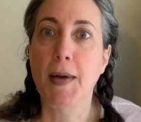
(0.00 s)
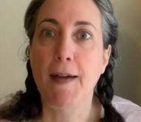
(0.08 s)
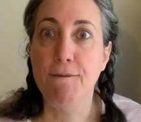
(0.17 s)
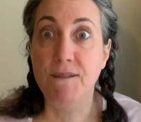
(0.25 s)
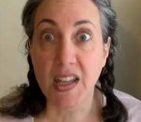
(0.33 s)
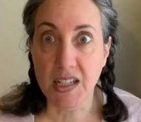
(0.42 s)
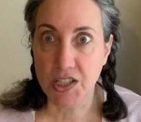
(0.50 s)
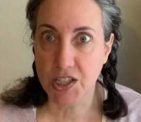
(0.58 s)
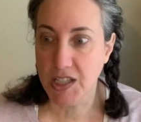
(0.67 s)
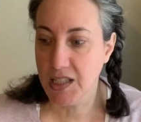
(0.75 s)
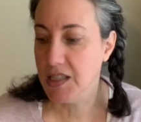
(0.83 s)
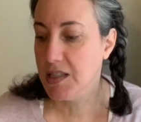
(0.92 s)
I finished
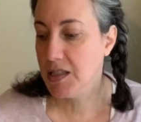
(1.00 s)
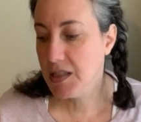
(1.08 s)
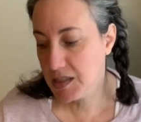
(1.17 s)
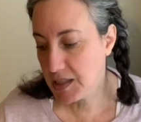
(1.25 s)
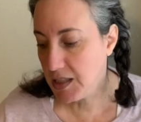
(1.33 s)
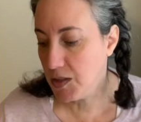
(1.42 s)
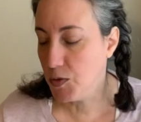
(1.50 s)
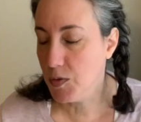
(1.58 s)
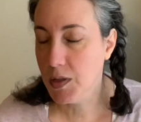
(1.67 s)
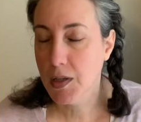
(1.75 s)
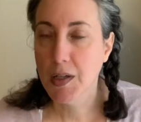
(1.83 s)
it. It's cute.